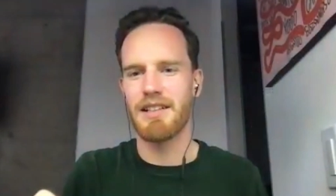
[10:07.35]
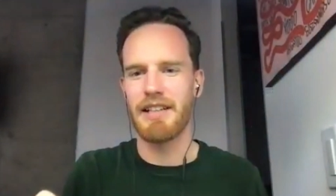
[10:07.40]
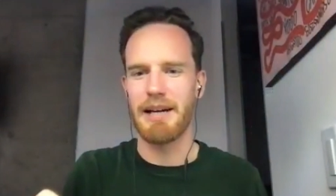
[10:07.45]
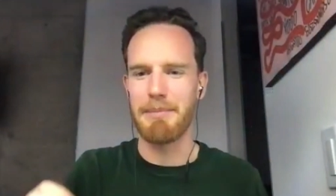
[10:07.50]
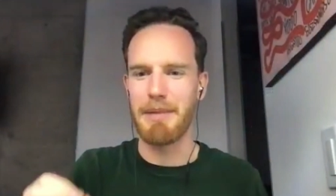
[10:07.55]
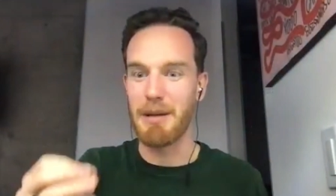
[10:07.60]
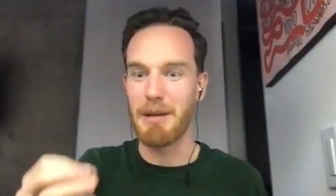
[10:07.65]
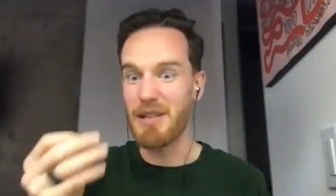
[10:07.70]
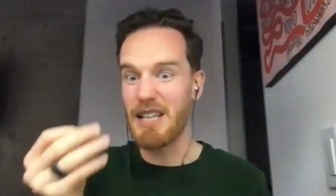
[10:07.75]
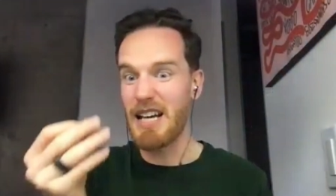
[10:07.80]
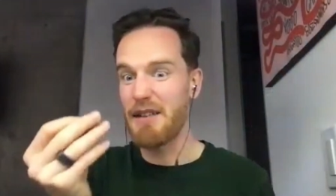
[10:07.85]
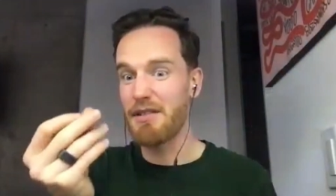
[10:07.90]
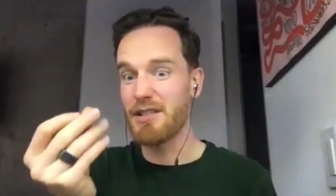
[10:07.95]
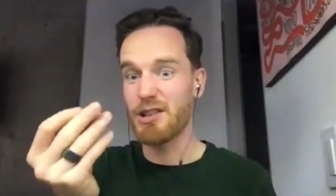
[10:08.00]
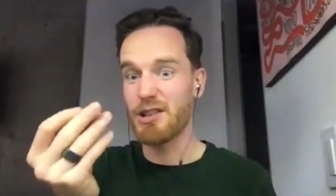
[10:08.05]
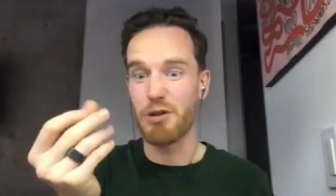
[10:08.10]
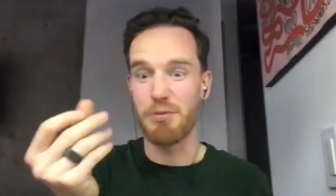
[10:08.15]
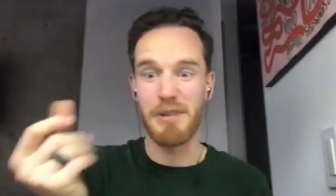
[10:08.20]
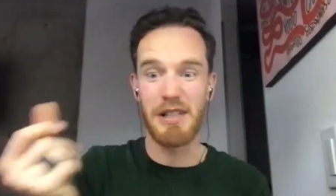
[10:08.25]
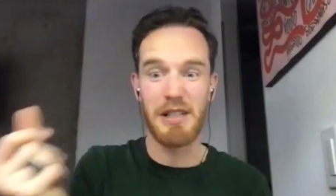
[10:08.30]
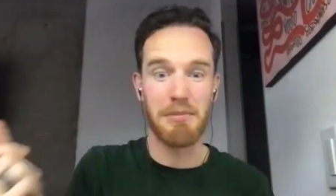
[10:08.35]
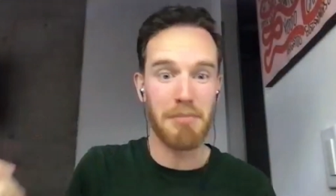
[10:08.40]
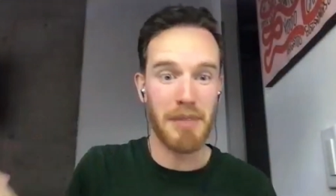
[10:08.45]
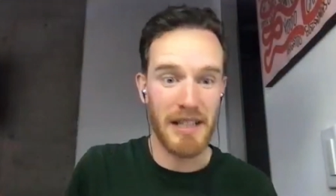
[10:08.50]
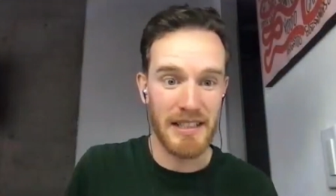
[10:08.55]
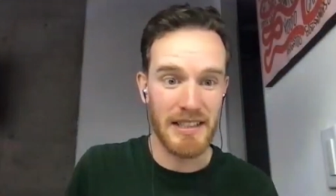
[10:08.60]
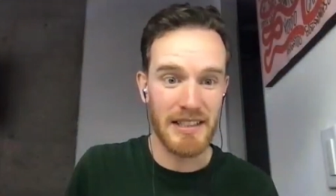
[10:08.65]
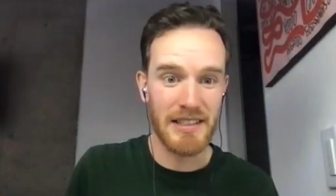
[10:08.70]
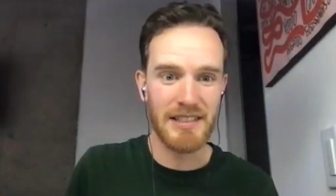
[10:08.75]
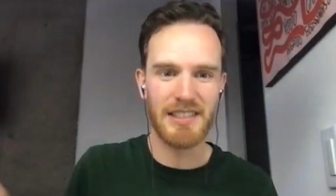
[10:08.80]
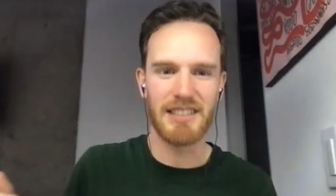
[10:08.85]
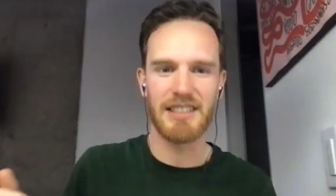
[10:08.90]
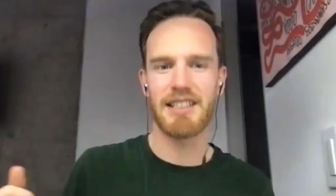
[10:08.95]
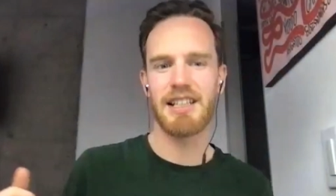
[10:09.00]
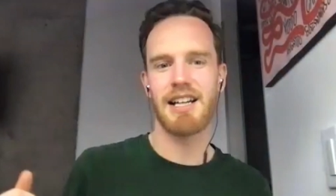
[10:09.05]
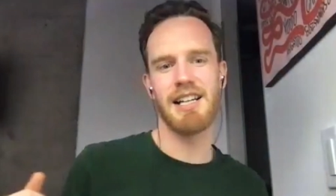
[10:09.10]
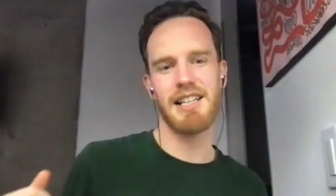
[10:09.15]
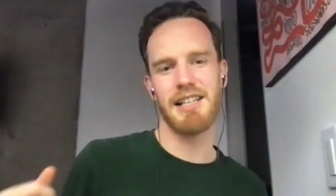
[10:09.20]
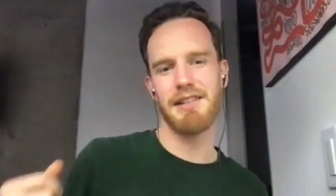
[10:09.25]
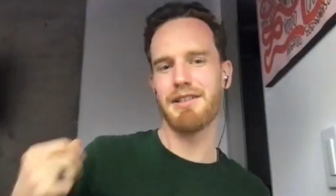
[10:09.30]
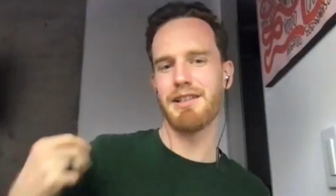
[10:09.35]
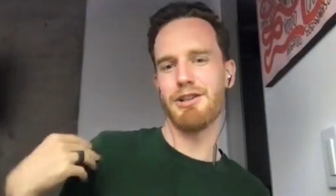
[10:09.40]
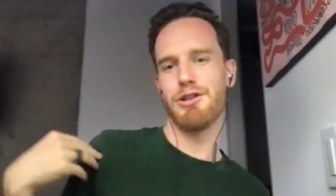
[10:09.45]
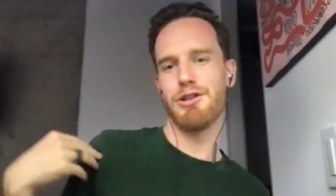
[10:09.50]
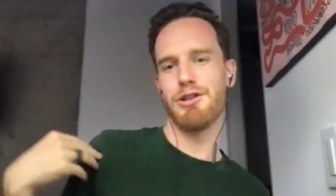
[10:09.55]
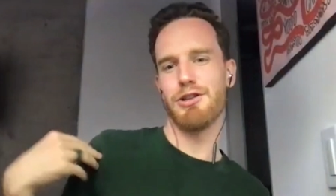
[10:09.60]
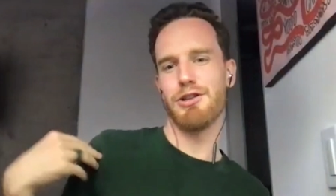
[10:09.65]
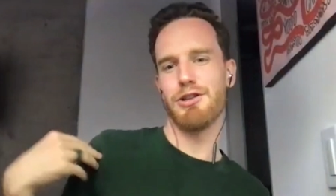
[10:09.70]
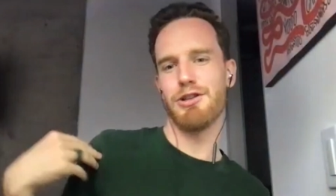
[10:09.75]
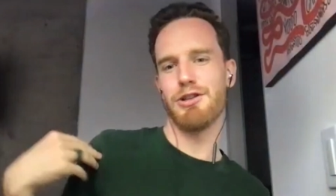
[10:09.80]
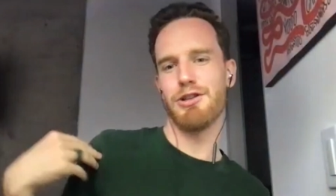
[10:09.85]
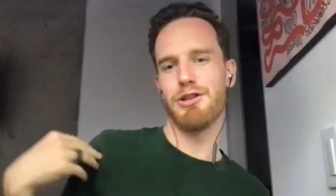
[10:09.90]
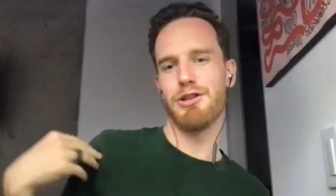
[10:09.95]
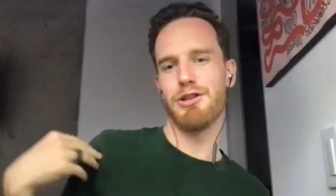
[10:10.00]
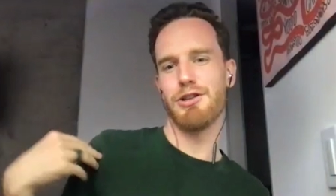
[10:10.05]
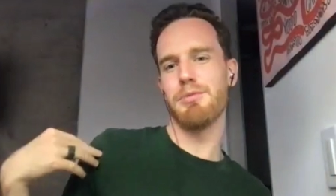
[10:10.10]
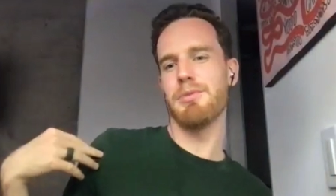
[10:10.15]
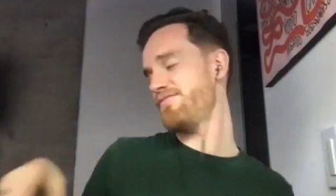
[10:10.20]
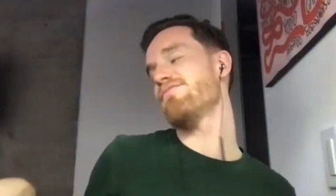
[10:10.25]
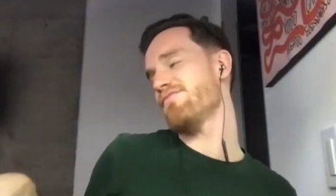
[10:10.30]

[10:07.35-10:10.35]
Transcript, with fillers: and maybe they have a little bit of money, they're kind of a little bit